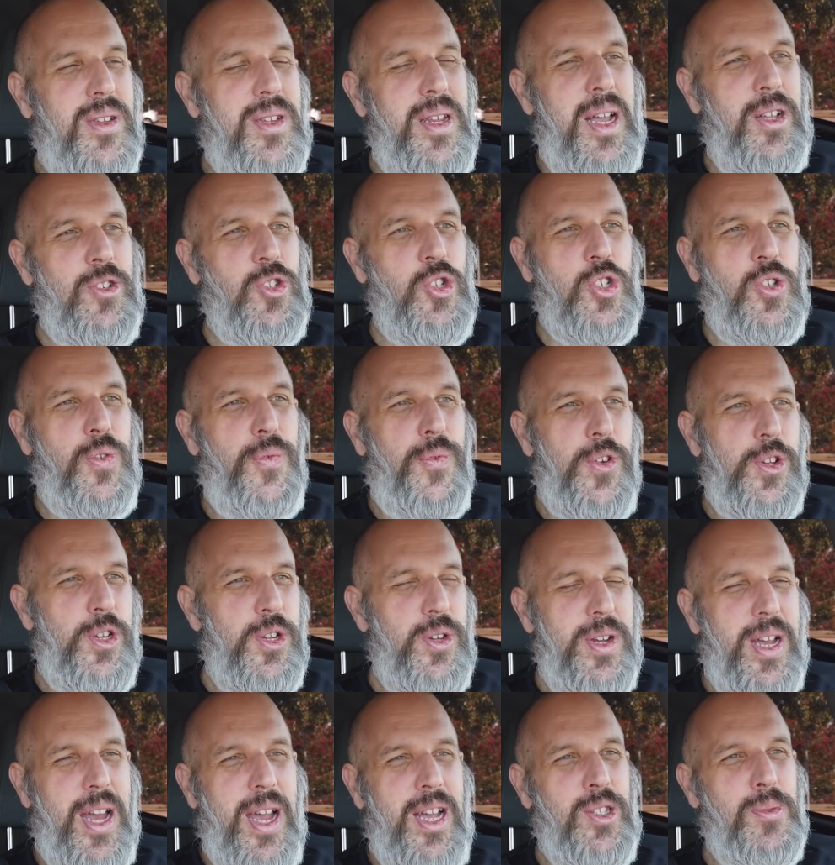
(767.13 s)
Not just for
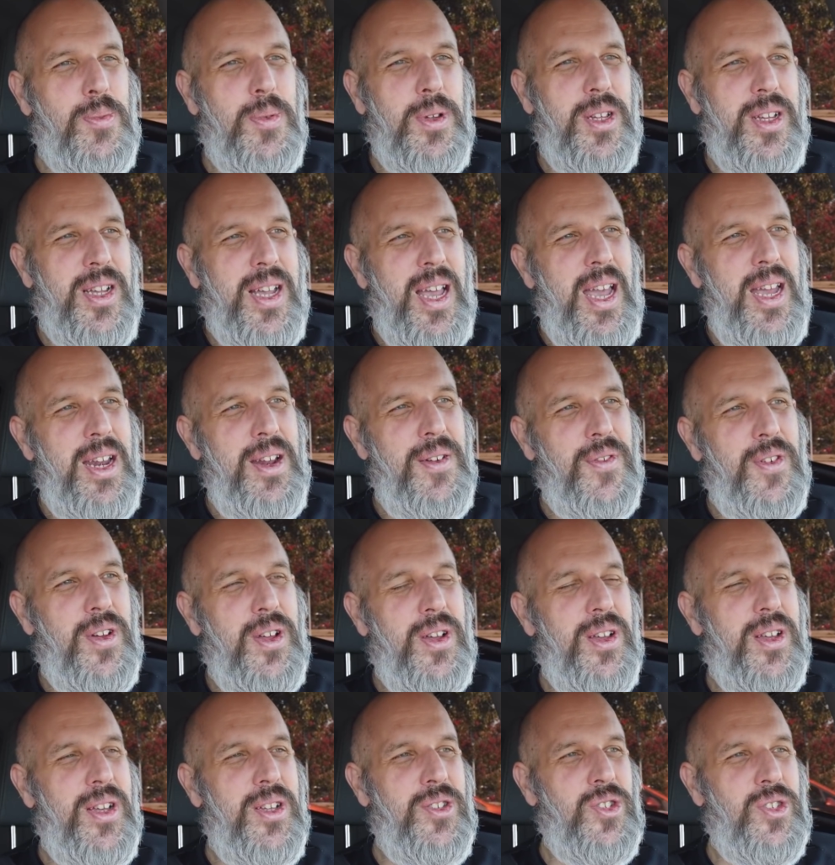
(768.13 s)
you guys, but
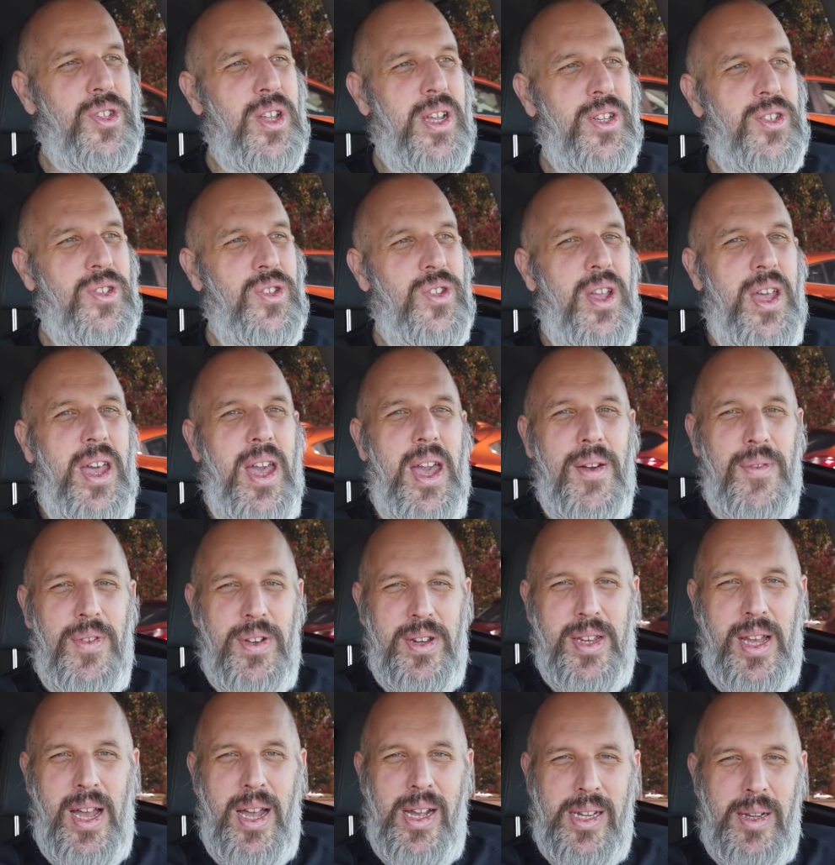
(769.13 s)
it's nice to have a
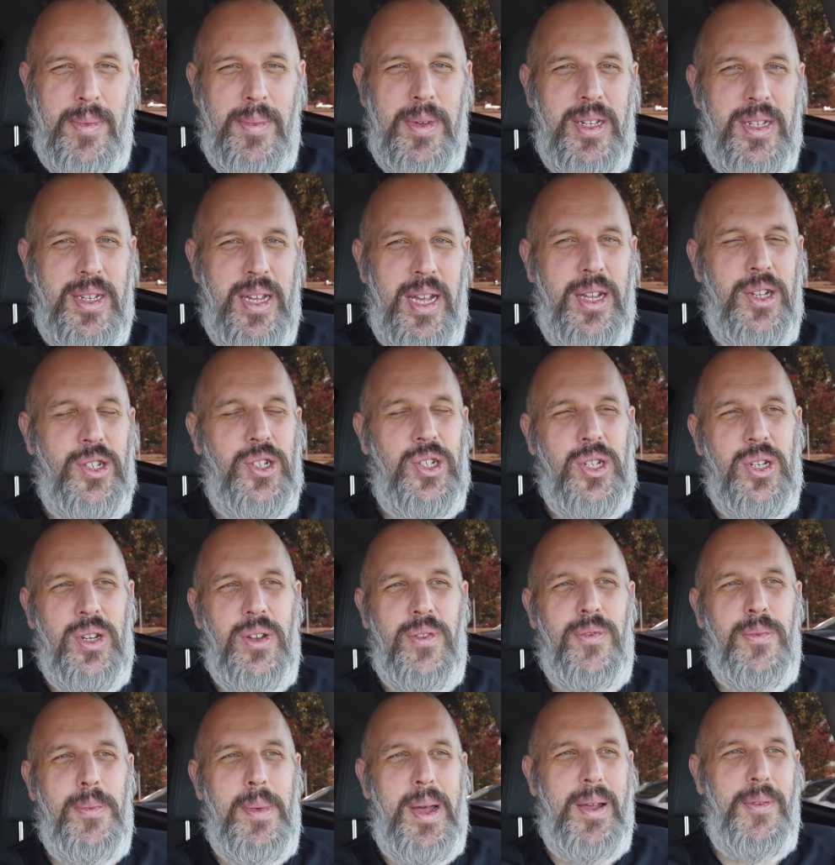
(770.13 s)
documentation
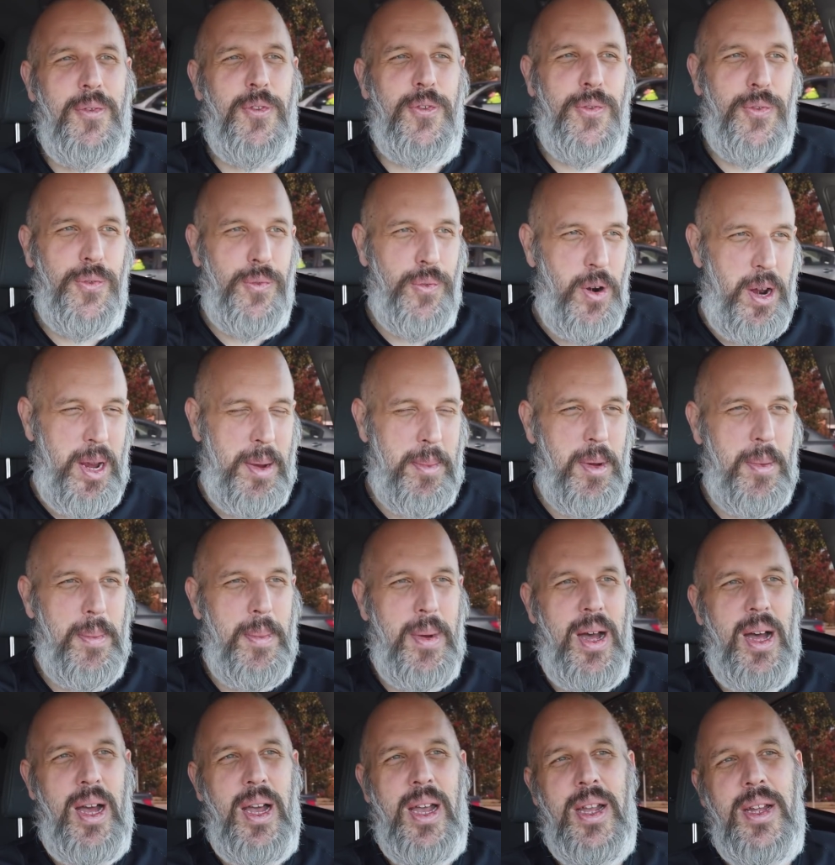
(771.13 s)
of my frame of
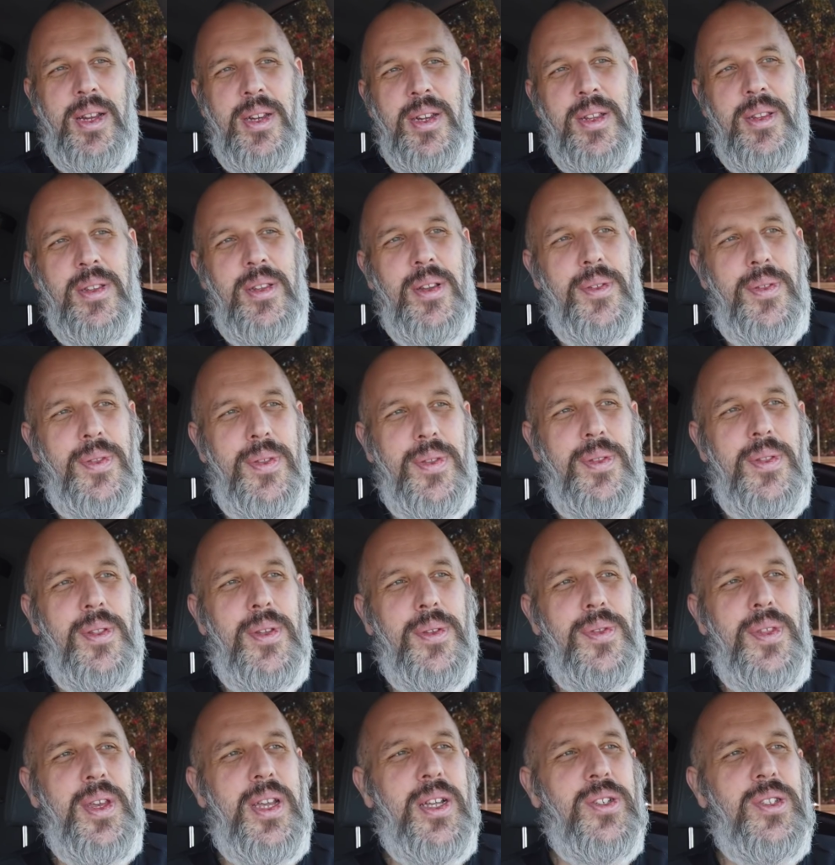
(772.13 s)
mind and
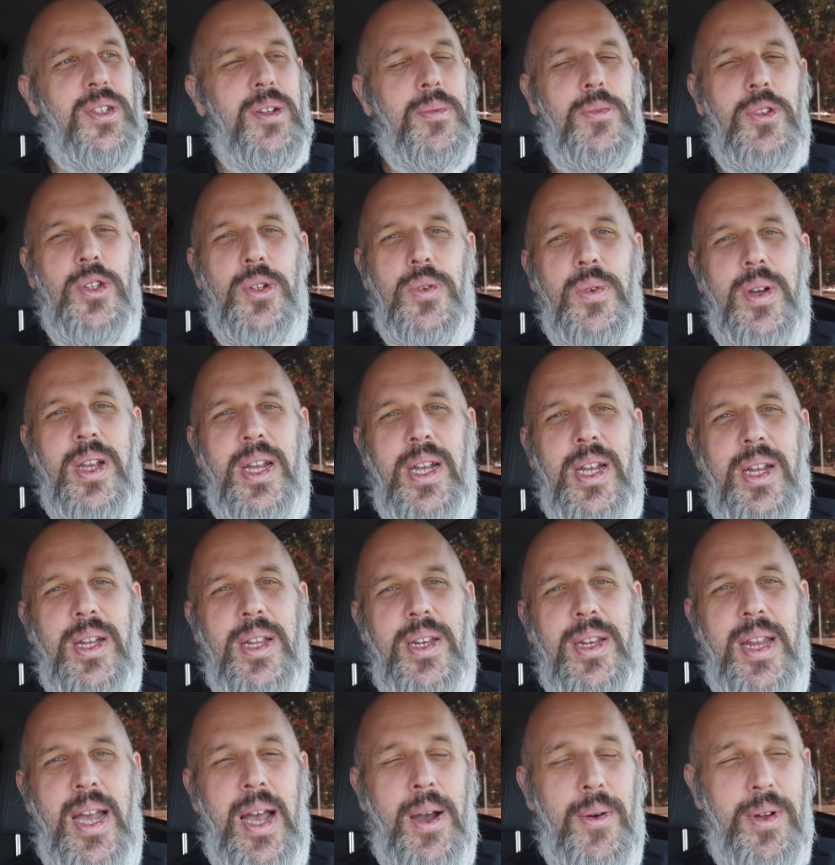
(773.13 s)
the things I'm doing
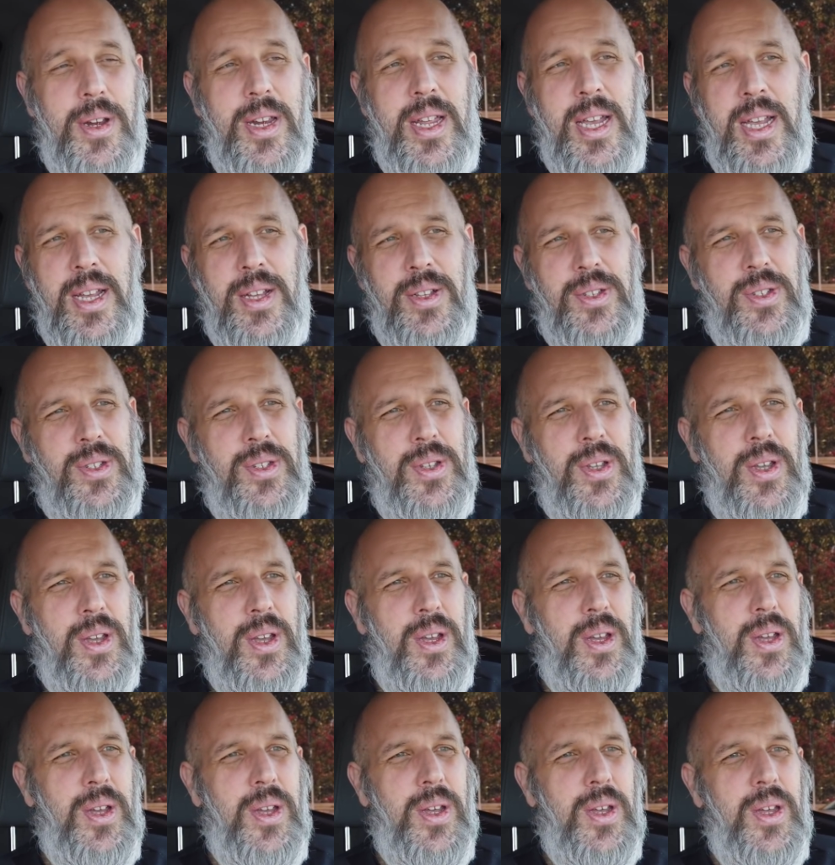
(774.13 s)
nowadays.
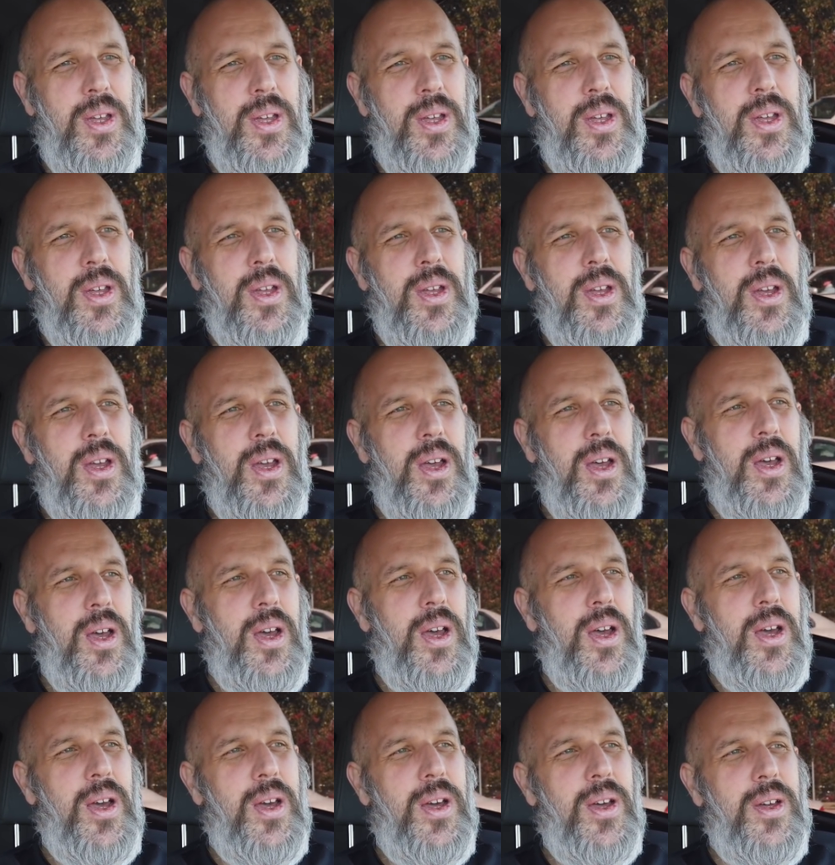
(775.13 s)

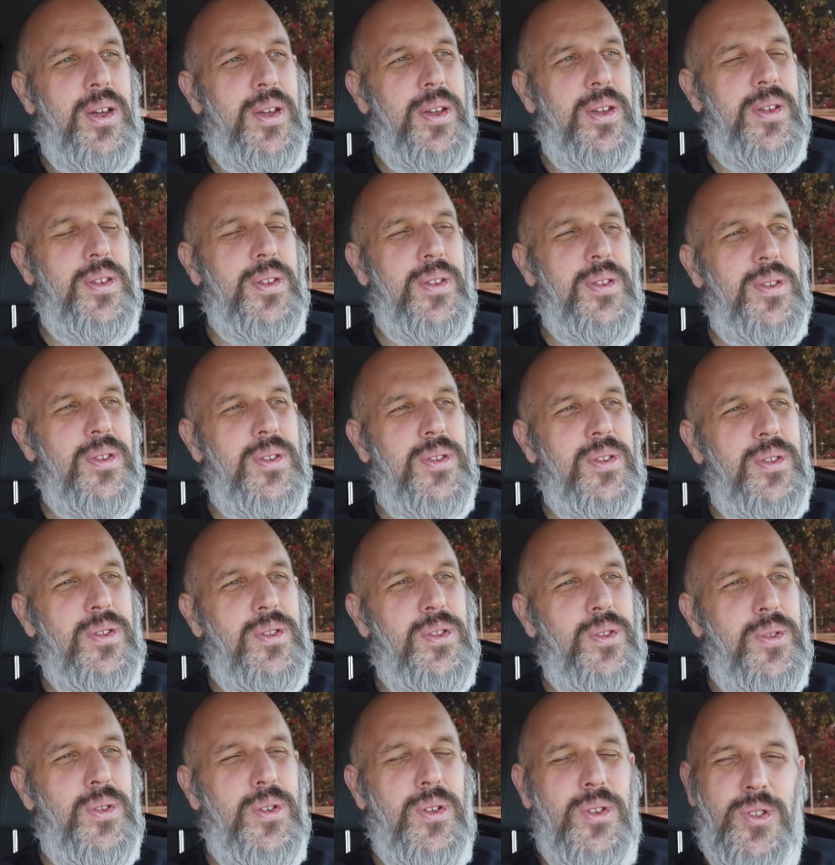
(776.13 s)

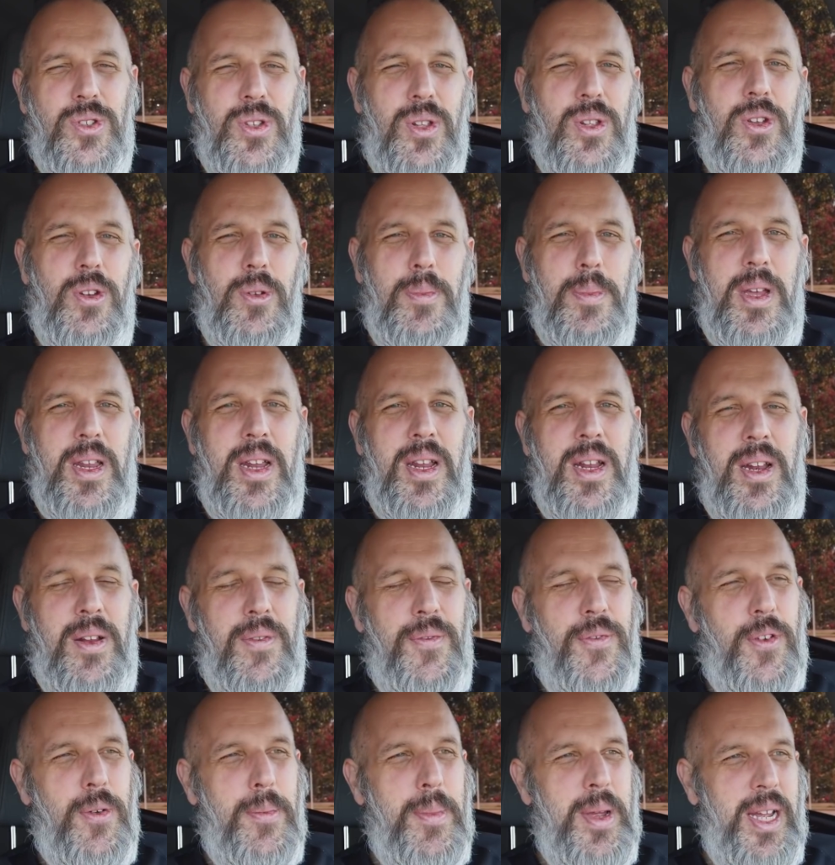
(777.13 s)
So there's a little bit in
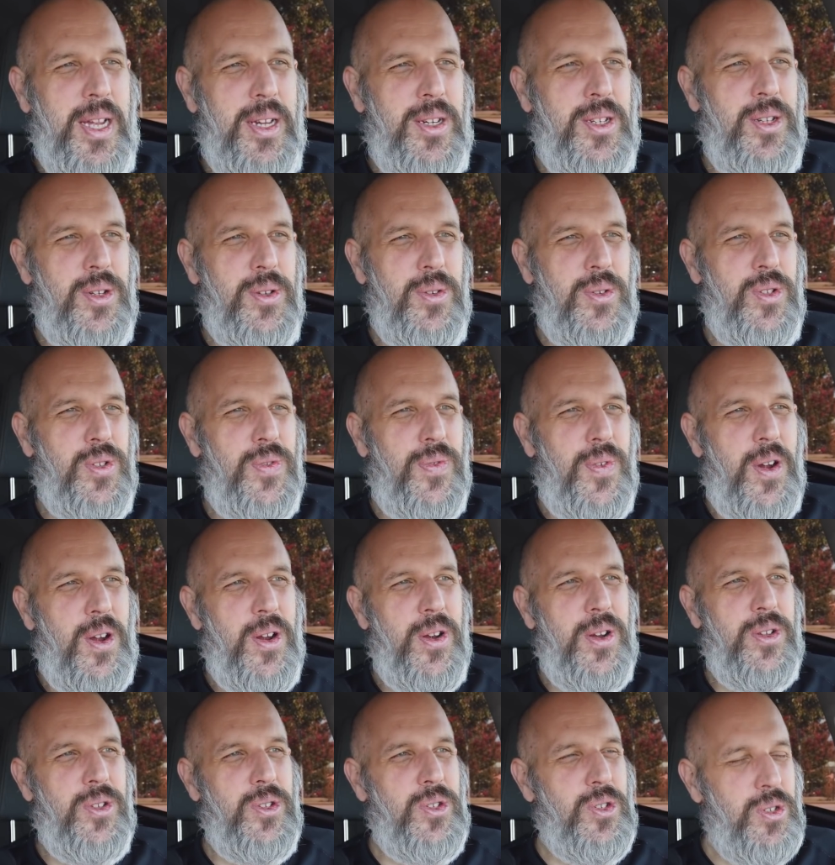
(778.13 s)
it for me too, as
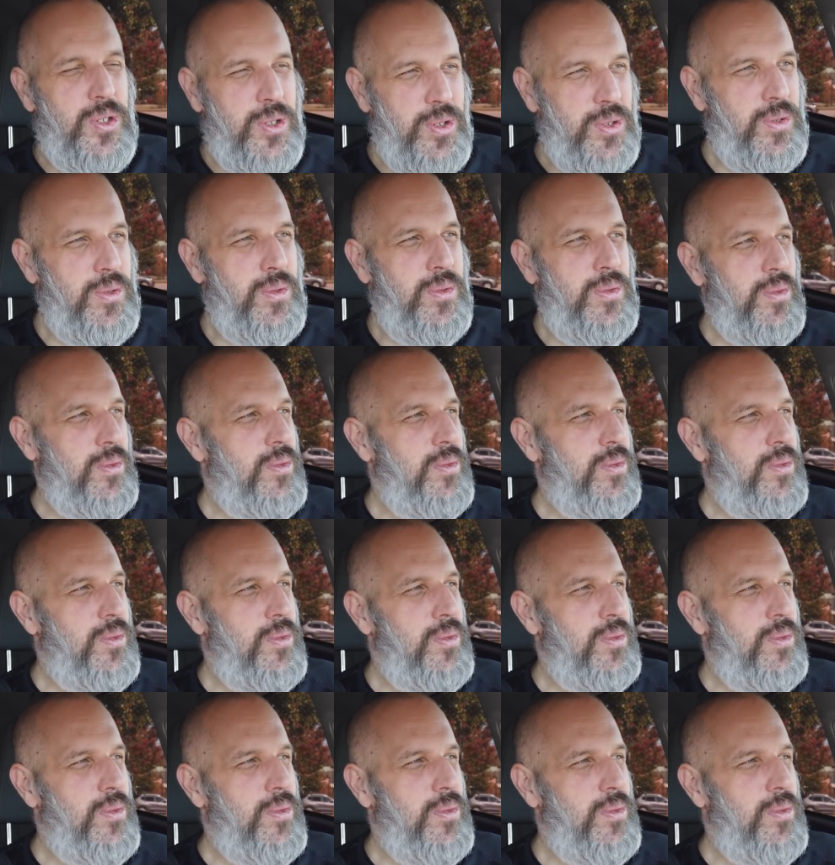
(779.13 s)
far as,